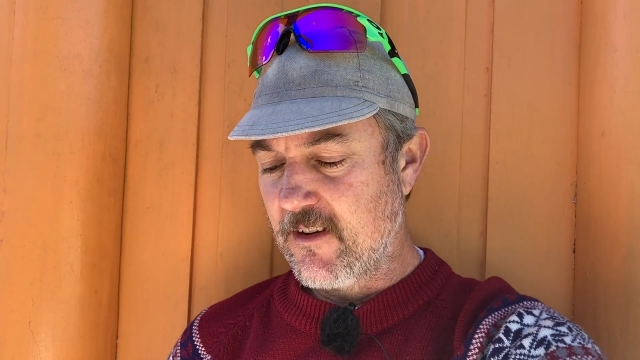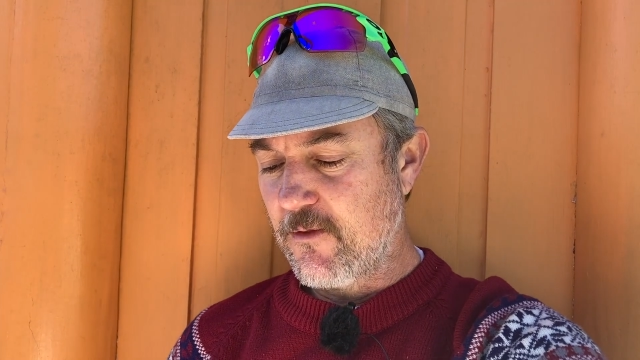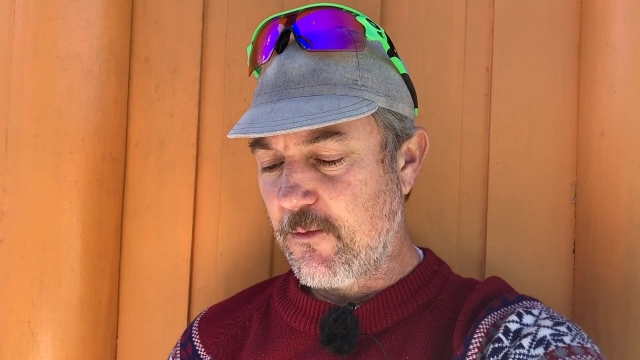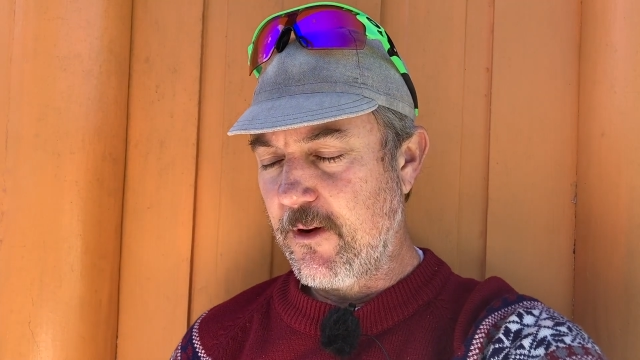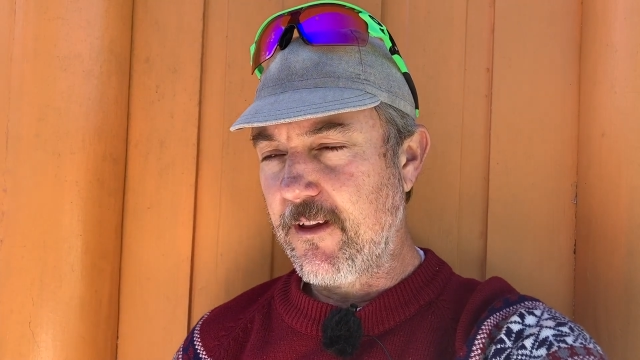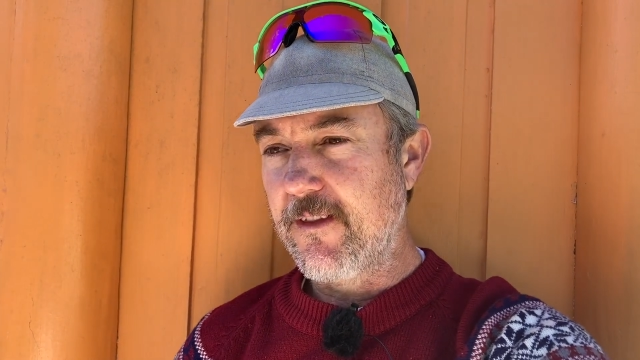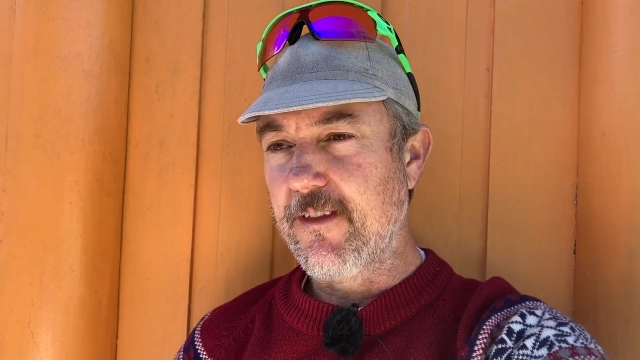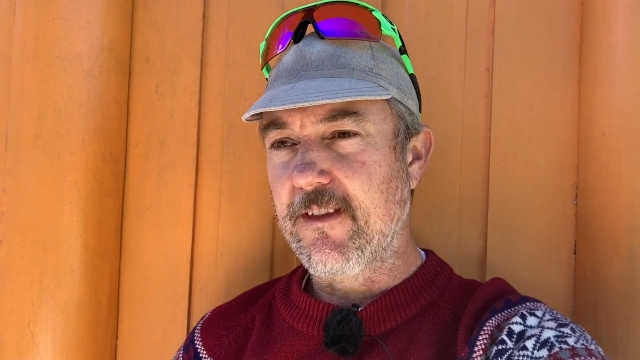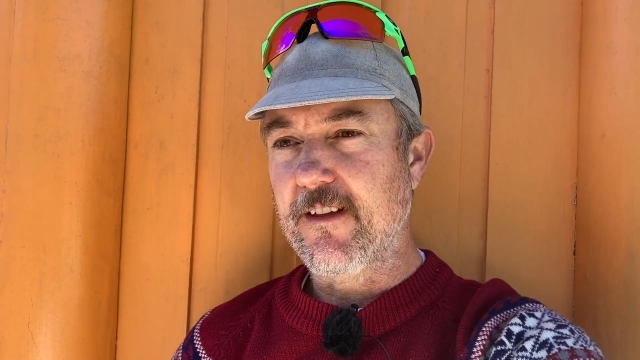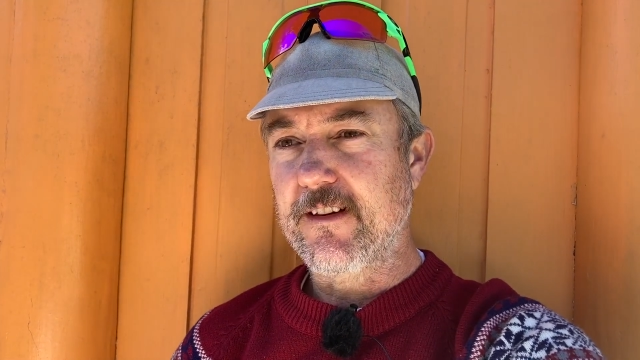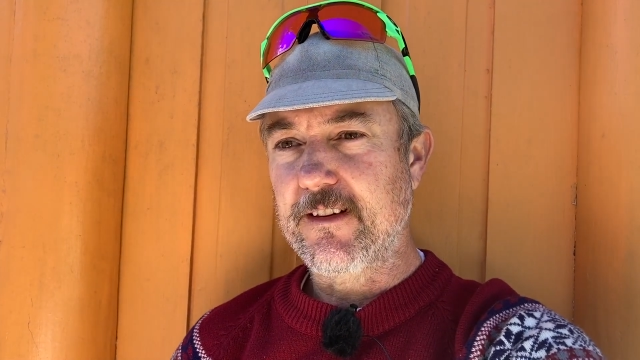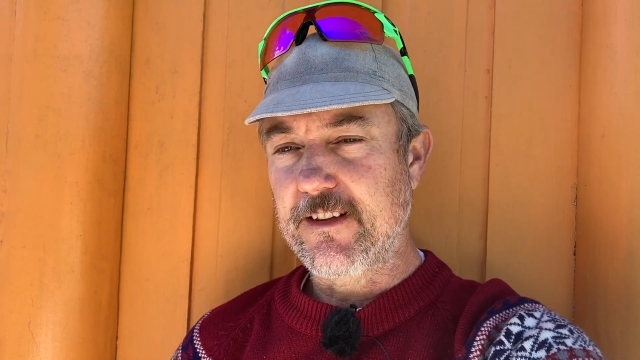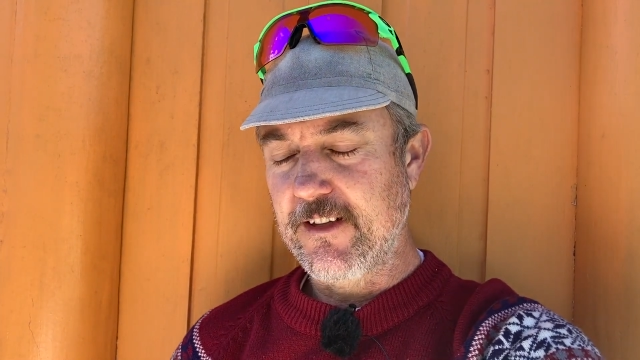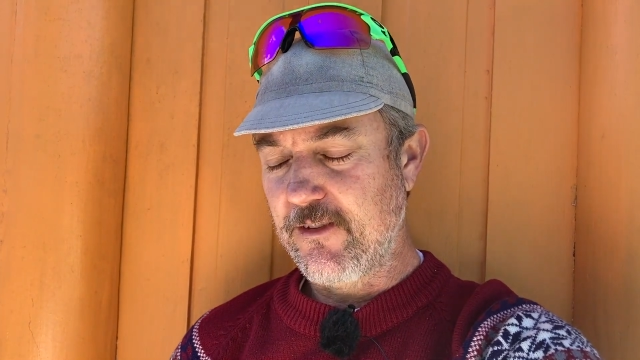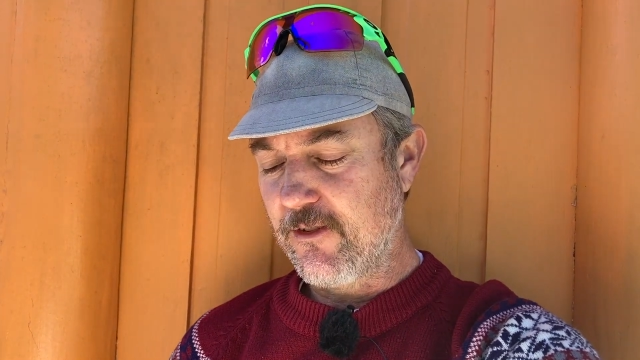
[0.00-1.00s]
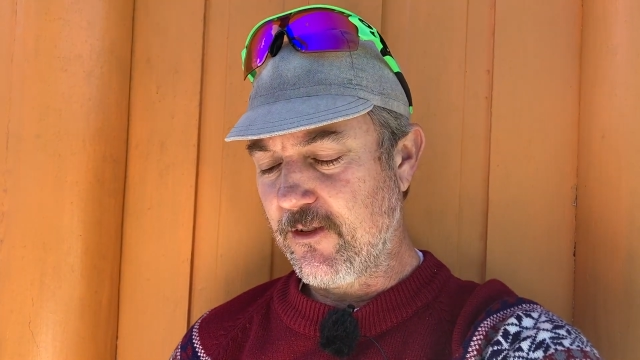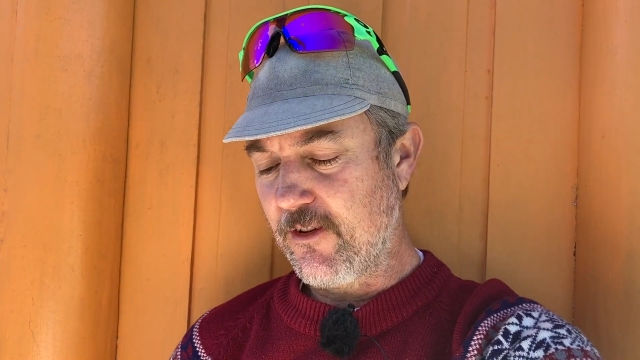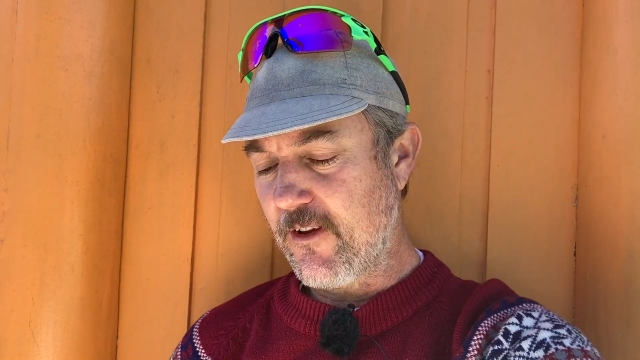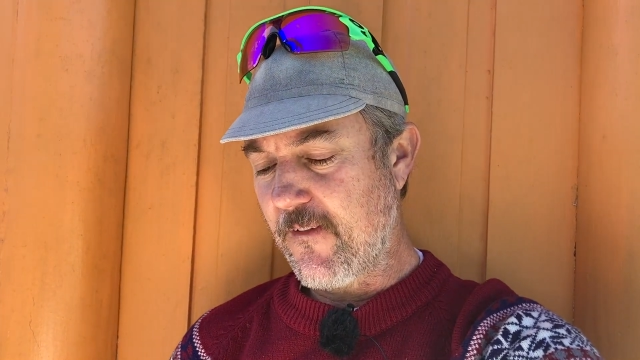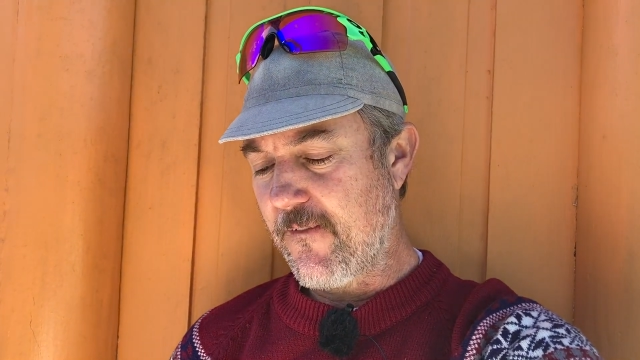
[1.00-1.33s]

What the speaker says: with little